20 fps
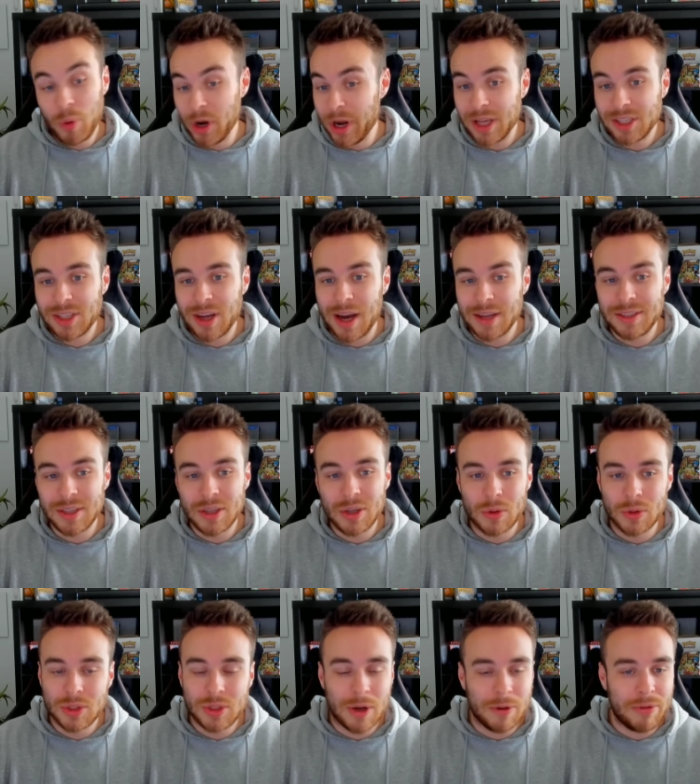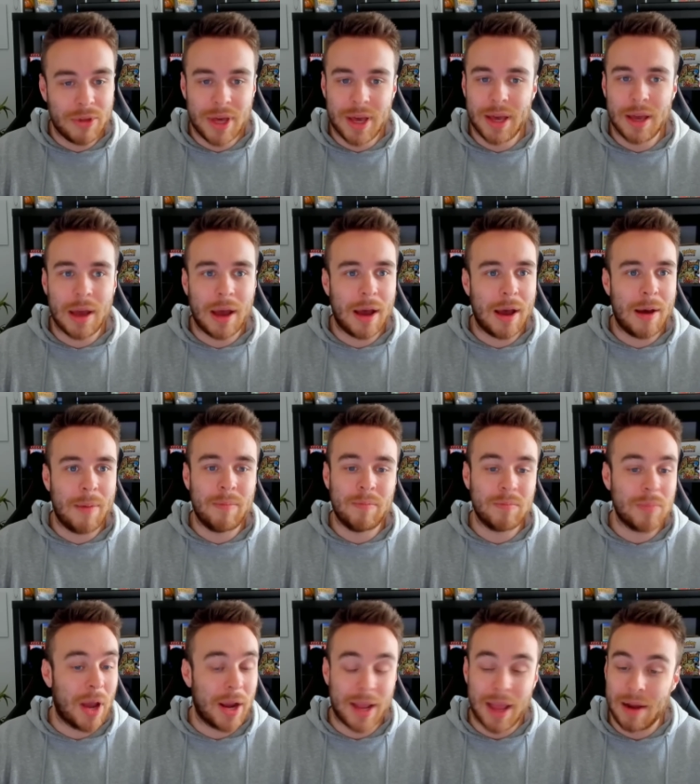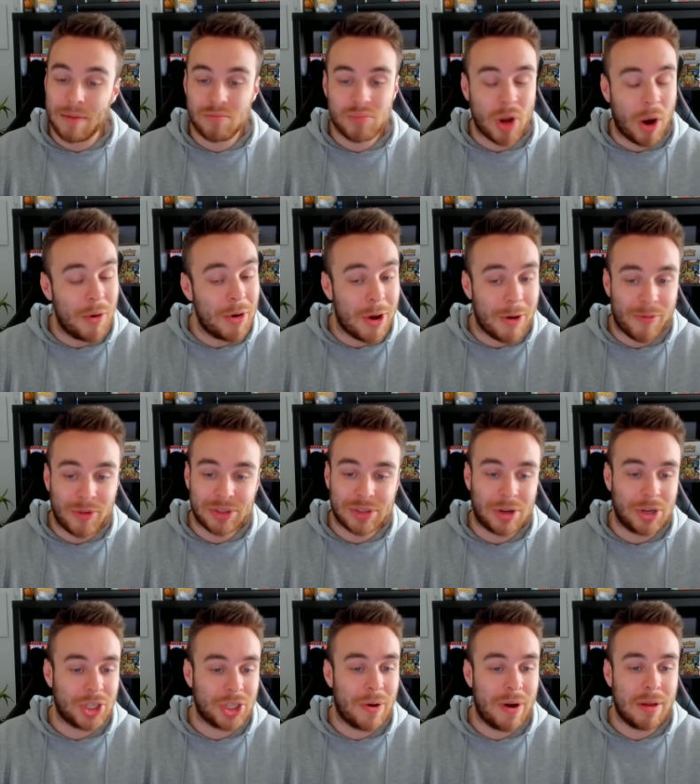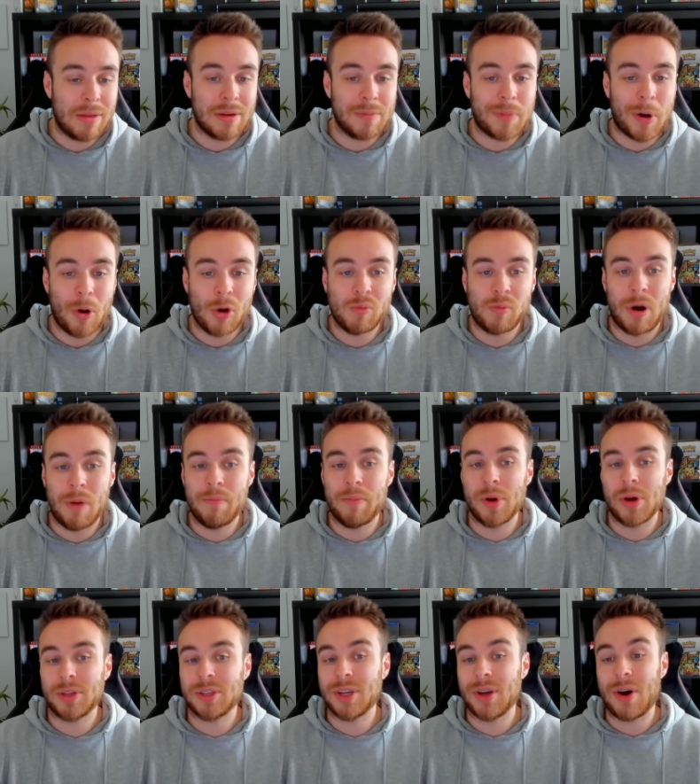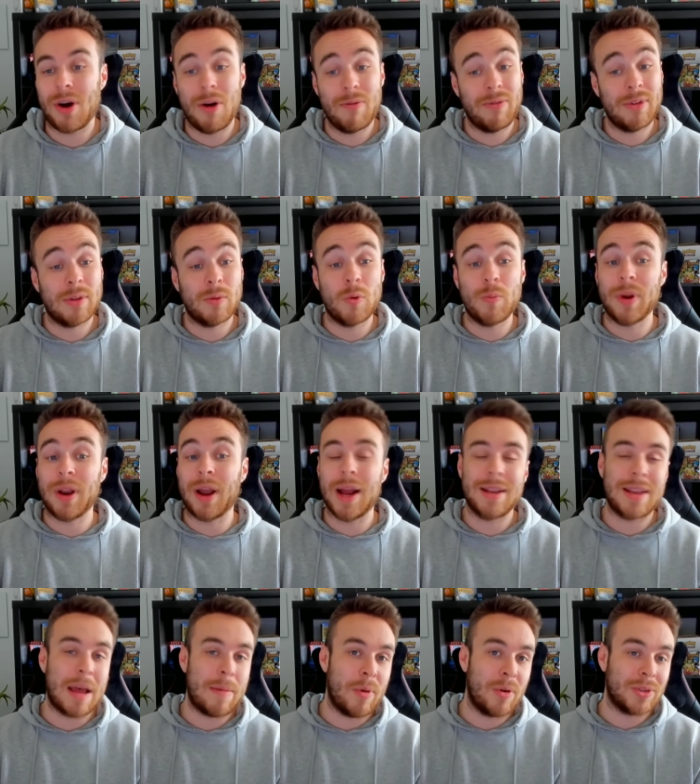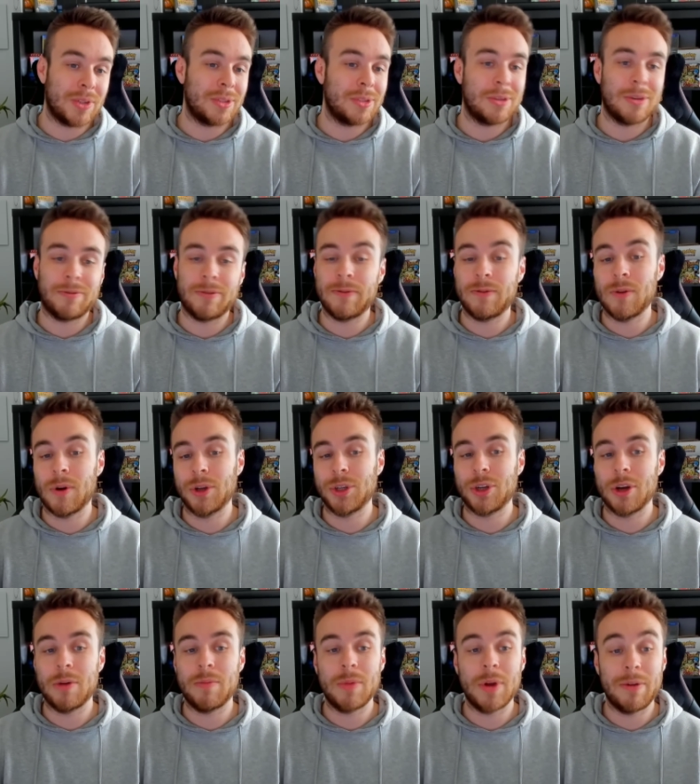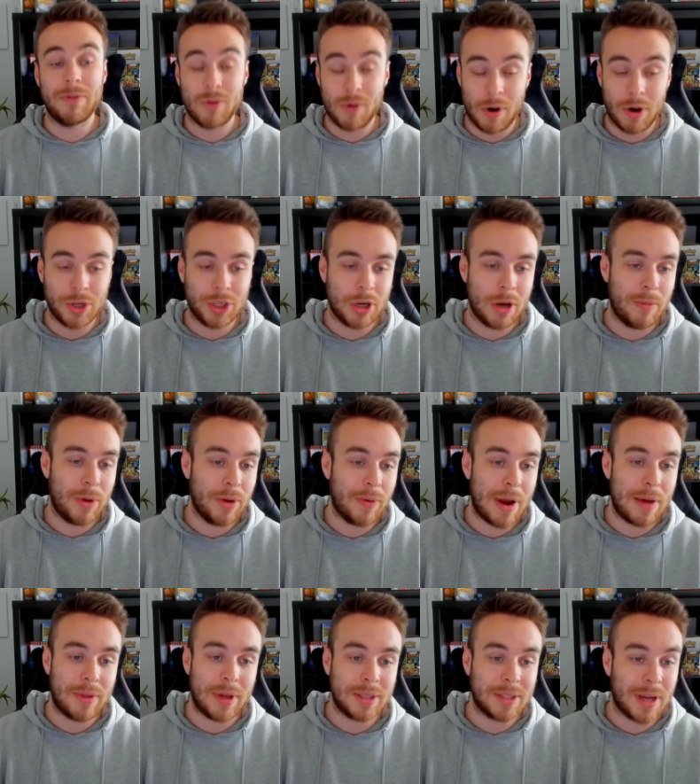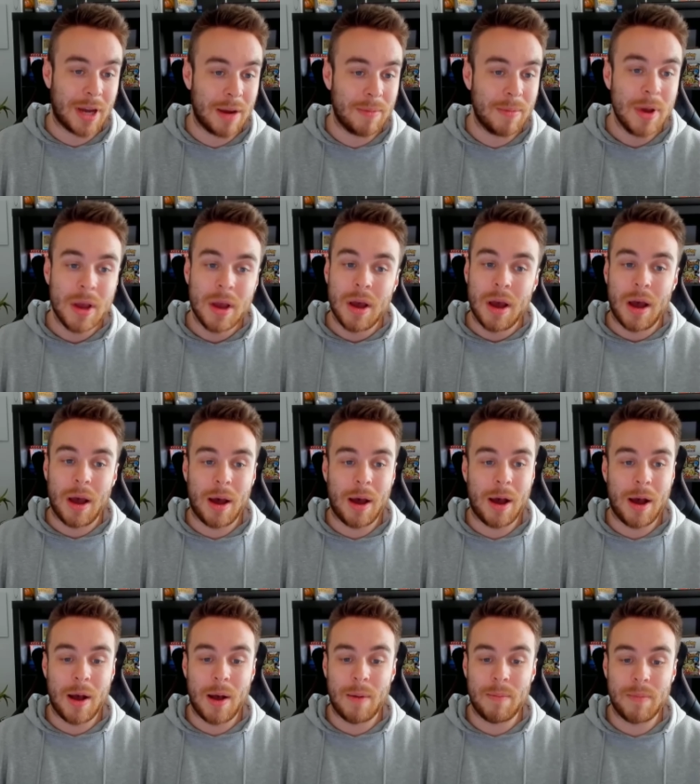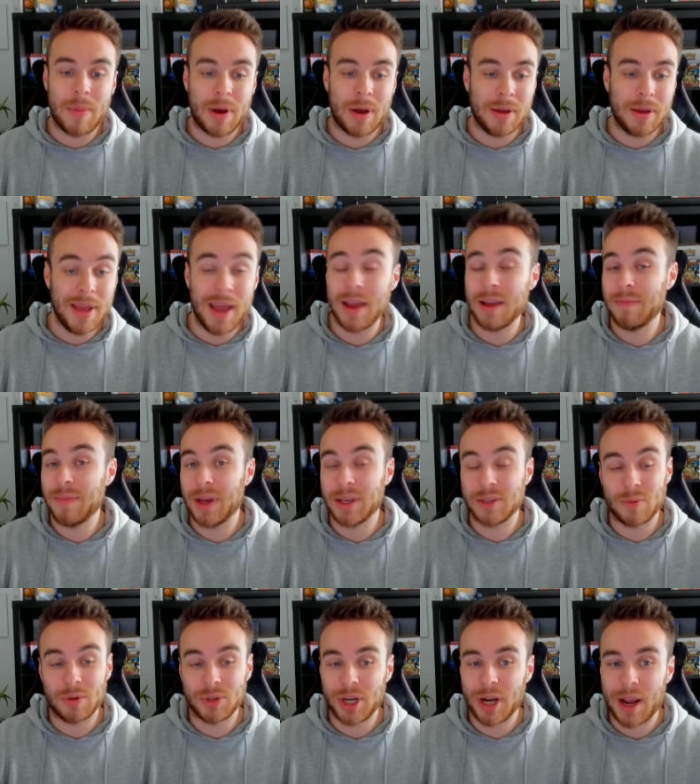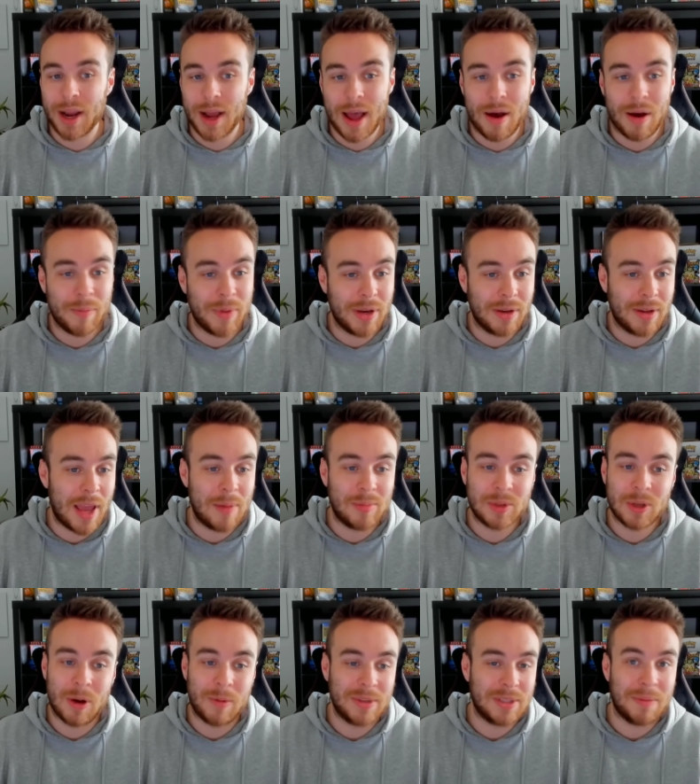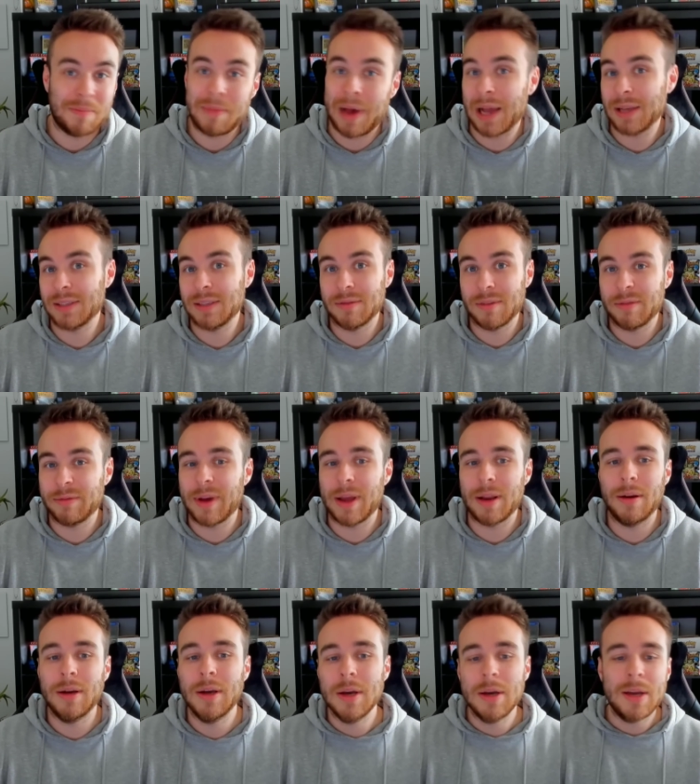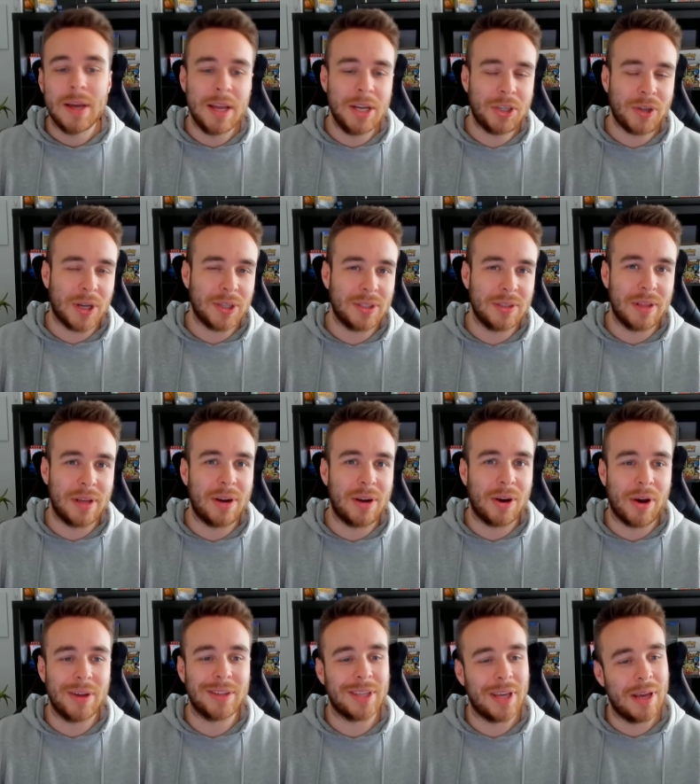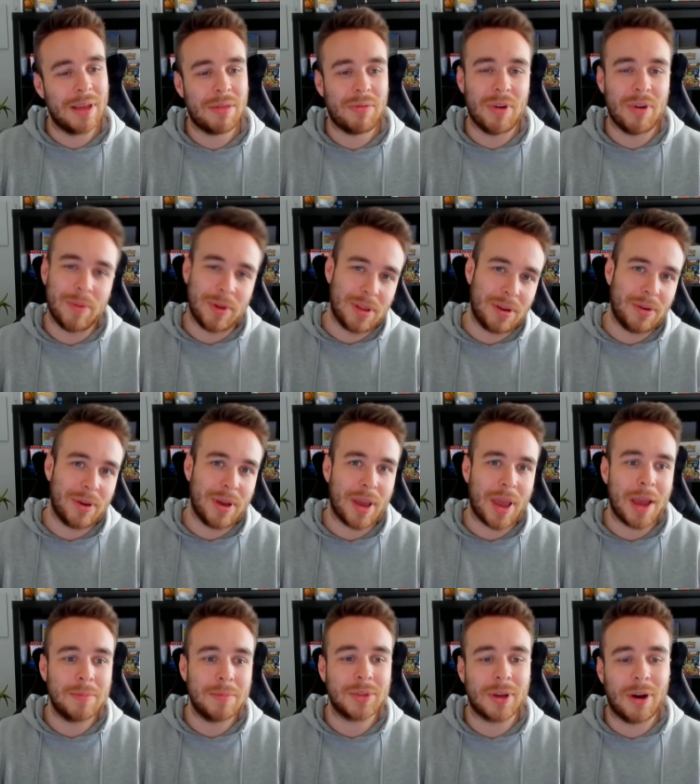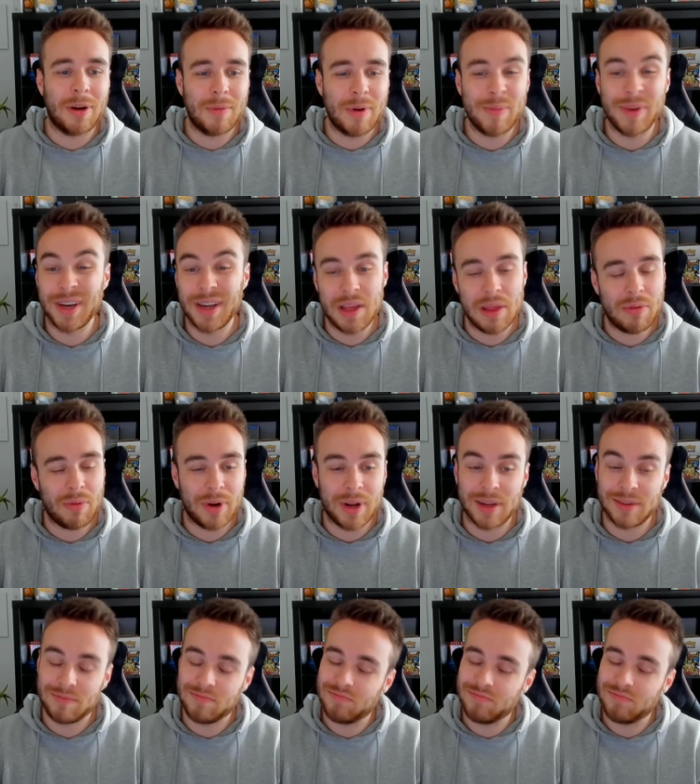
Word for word: exciting, cool stuff there. Again, don't know if it's going to show anything Pokemon, but hopefully there will be like demos and stuff if you are in Germany around that time. Yeah, you may as well check it out. I mean, Gamescom is a massive event. Interesting they're not going to E3, but they're doing Gamescom. I mean, E3, I